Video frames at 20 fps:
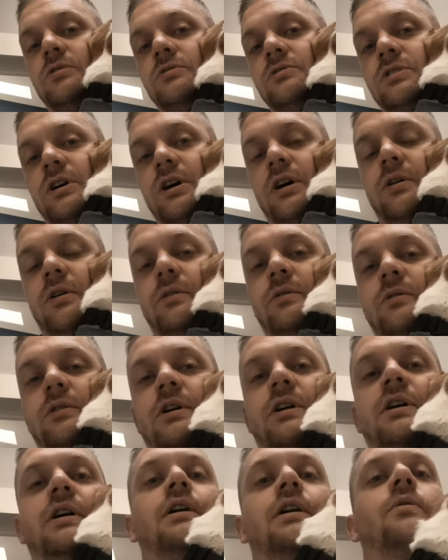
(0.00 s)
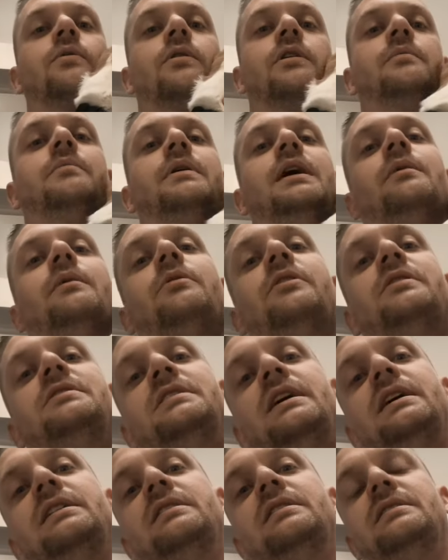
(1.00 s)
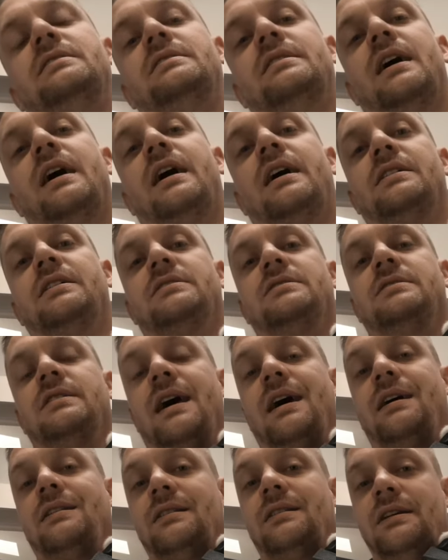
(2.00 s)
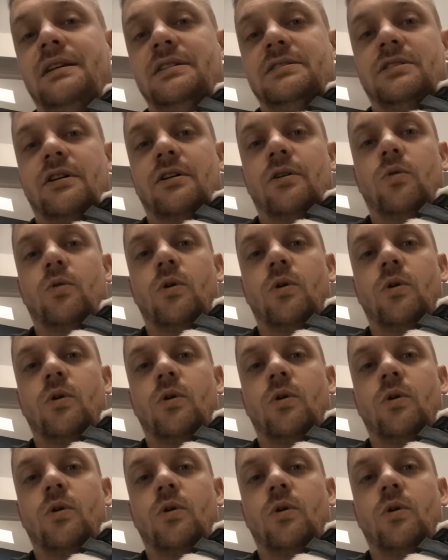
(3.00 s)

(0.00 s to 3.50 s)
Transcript: So you're gonna wanna be able to take these guys at least on a